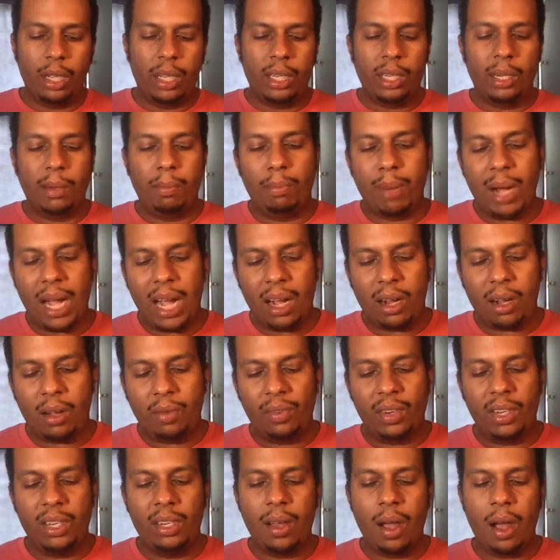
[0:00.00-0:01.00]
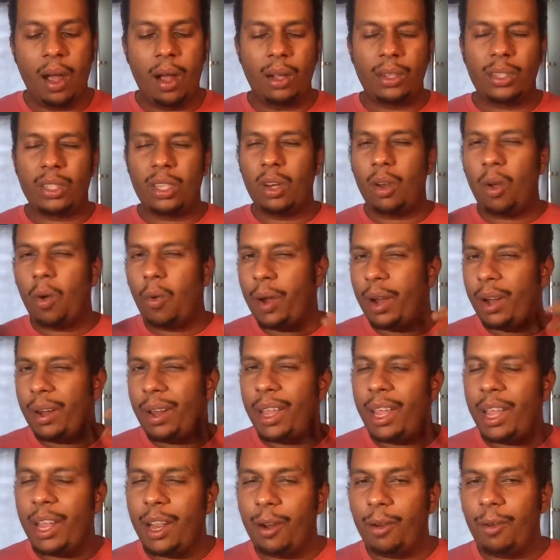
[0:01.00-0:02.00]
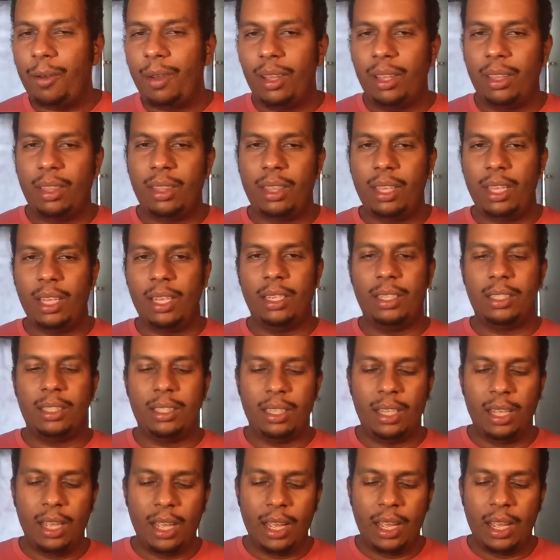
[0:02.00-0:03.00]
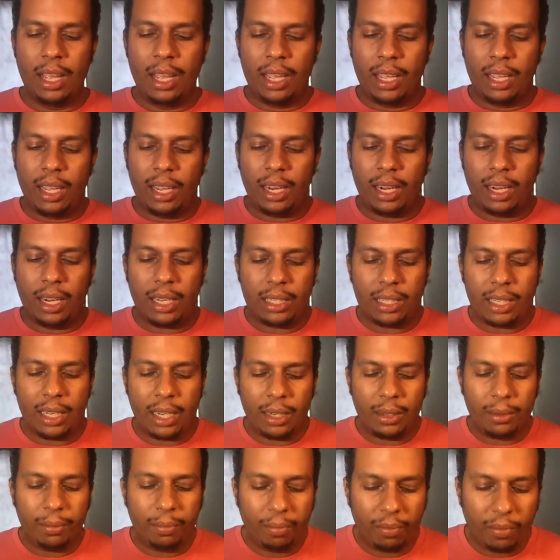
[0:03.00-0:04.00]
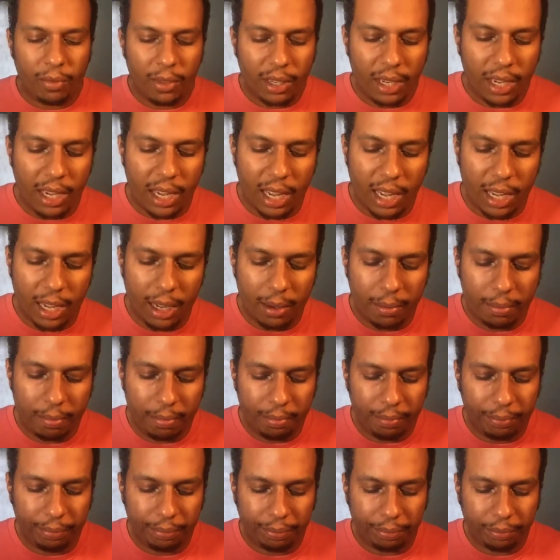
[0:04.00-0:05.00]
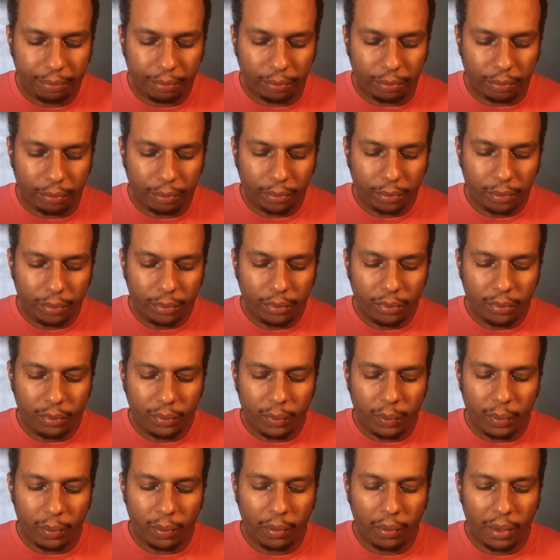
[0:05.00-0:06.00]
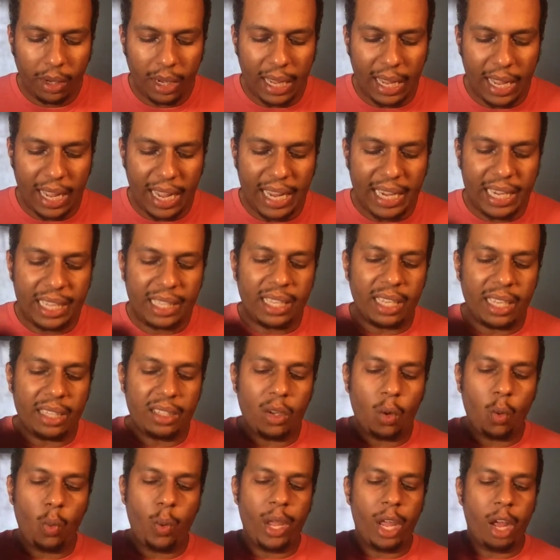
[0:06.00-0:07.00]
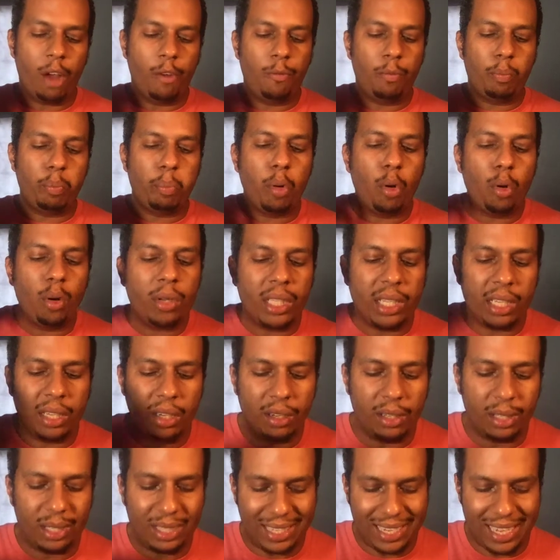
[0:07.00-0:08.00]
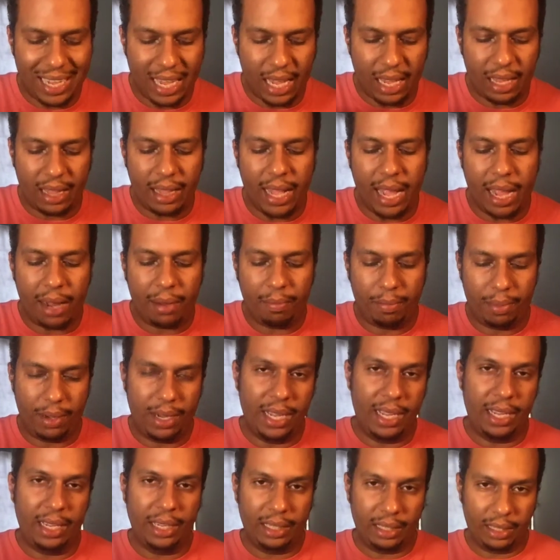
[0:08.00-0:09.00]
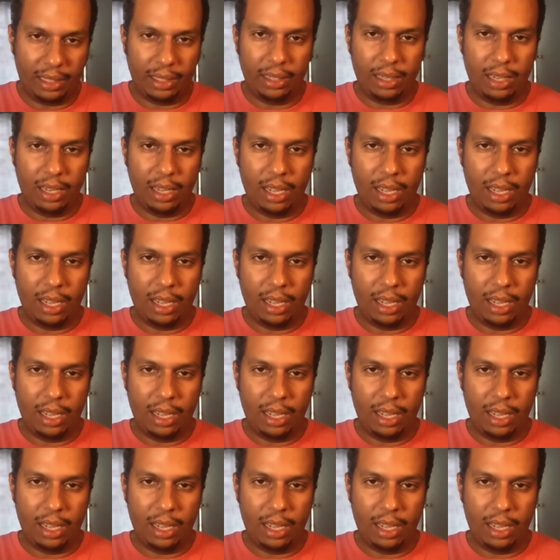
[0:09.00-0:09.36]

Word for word: the bark of the dog. So now we're hearing things. You understand? Um, and it has a way of putting us in that place,